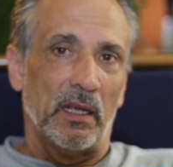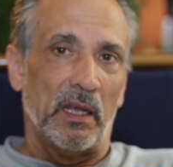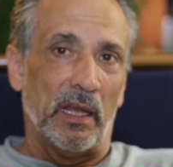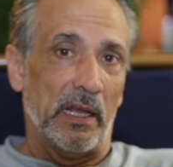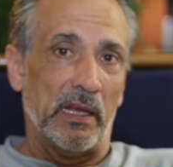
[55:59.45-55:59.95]

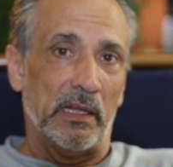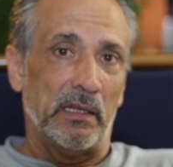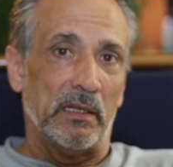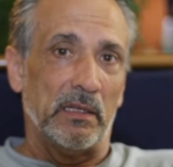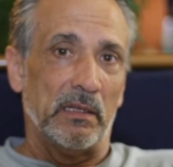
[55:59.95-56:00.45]

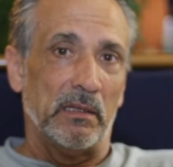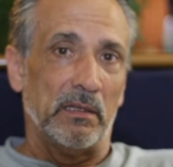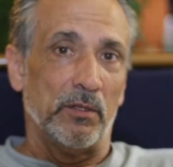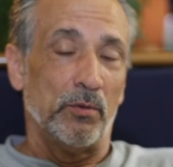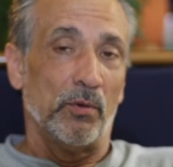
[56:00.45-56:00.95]
and
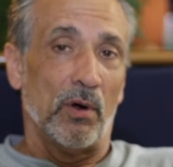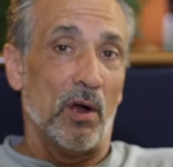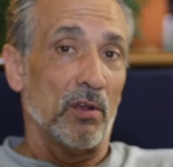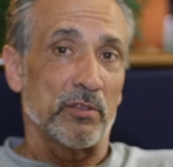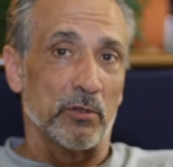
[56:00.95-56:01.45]
you
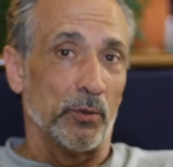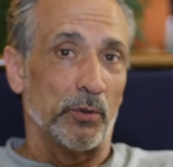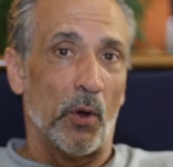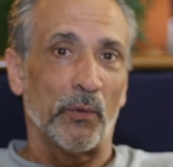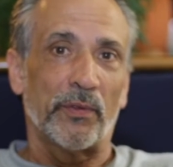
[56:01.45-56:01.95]
also
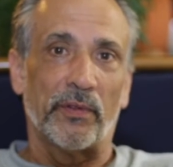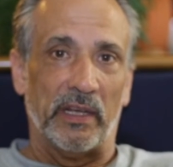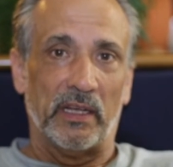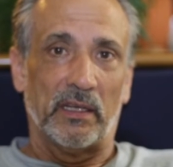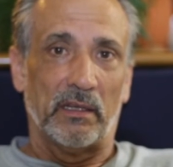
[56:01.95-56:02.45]
don't
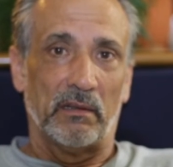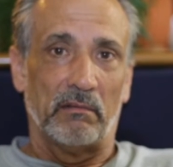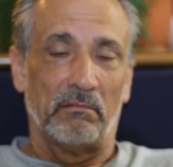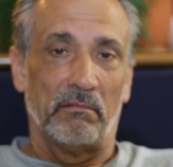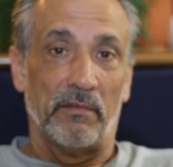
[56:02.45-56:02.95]
think
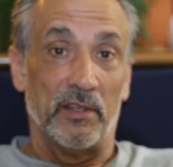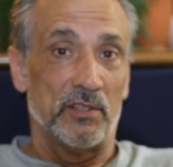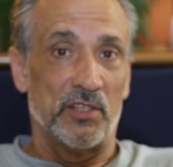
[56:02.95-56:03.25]
that